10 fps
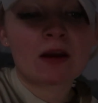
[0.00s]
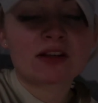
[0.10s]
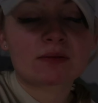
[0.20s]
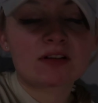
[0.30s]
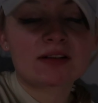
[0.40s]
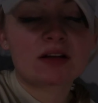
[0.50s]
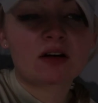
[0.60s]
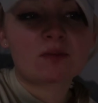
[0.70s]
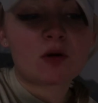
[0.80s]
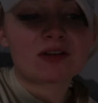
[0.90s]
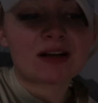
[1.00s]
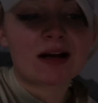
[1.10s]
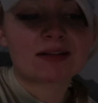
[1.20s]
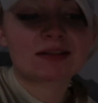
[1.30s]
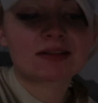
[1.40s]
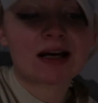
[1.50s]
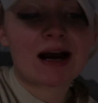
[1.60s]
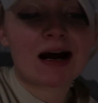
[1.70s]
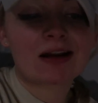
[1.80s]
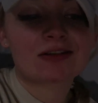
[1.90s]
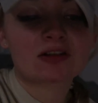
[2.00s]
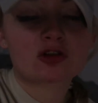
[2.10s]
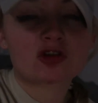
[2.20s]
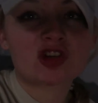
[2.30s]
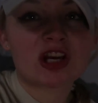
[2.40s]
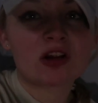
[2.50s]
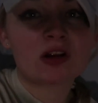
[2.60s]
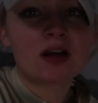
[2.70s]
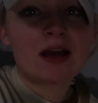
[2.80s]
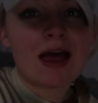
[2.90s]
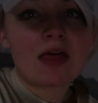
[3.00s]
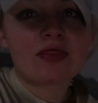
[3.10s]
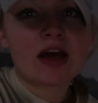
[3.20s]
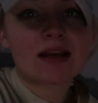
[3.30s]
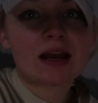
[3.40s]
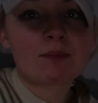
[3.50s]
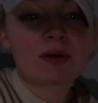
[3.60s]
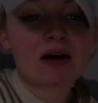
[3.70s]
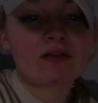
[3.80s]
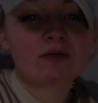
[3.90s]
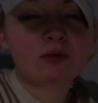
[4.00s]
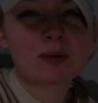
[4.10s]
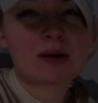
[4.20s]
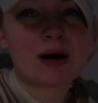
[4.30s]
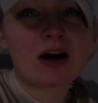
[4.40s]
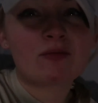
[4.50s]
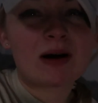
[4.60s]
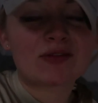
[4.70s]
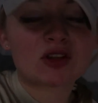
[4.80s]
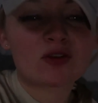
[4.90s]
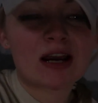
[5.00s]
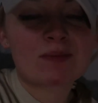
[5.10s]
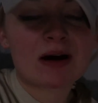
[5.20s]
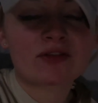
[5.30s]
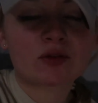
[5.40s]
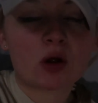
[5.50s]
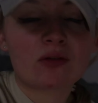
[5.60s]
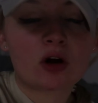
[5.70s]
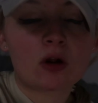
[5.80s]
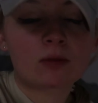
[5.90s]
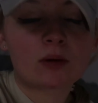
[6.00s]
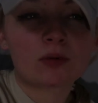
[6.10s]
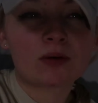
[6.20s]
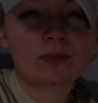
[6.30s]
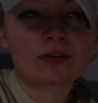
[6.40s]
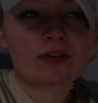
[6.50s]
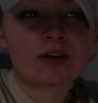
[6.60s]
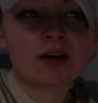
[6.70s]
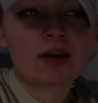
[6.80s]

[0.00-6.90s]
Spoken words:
So I'm going to stick on a podcast and just chill, then get a bath, probably a bath. Baths are great, baths solve all problems,